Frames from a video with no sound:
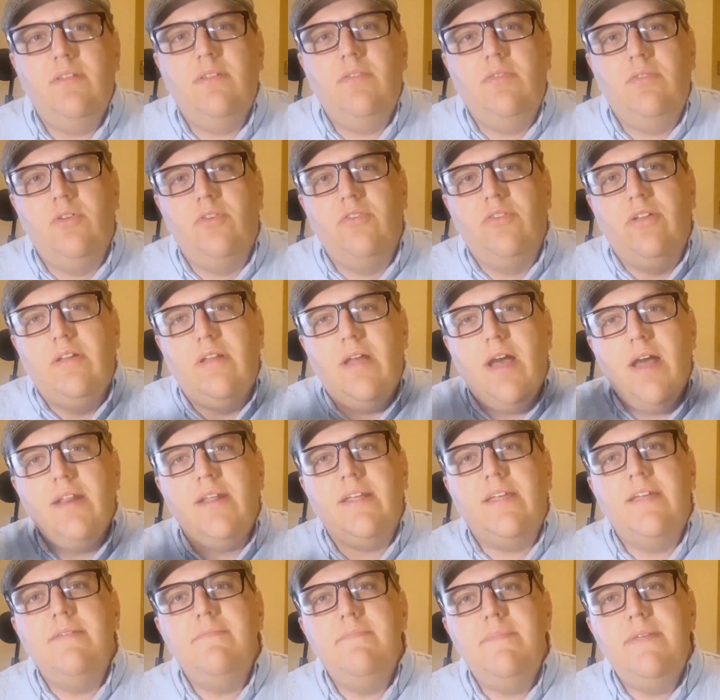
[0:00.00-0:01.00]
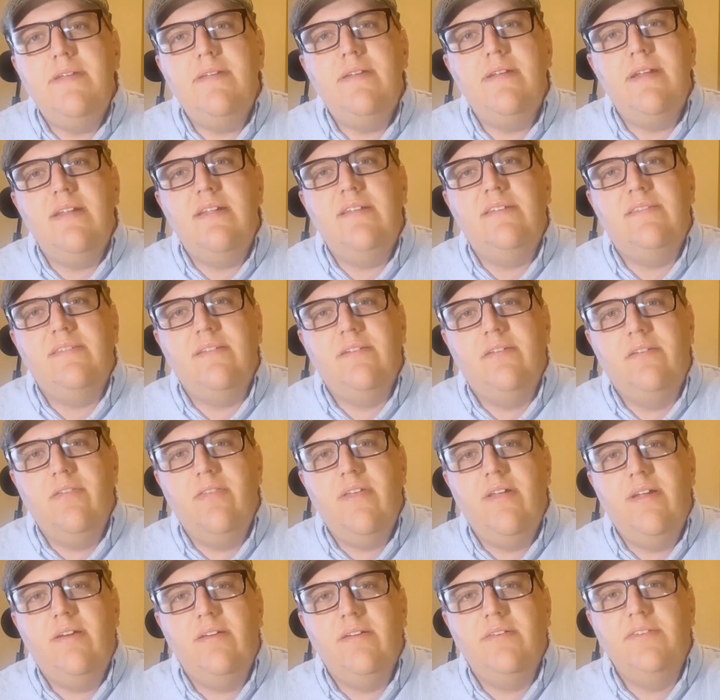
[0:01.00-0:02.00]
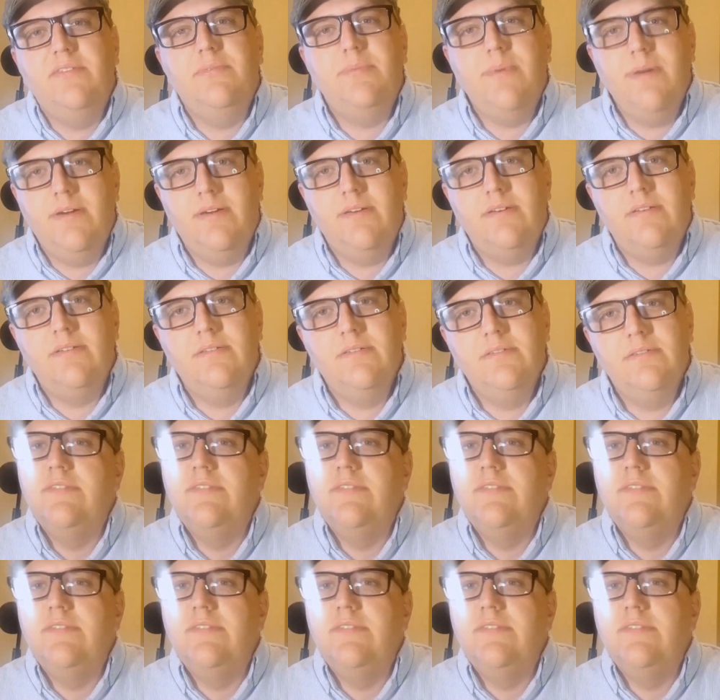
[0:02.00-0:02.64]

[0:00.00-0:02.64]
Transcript: there's a lot of communities that are there on Twitter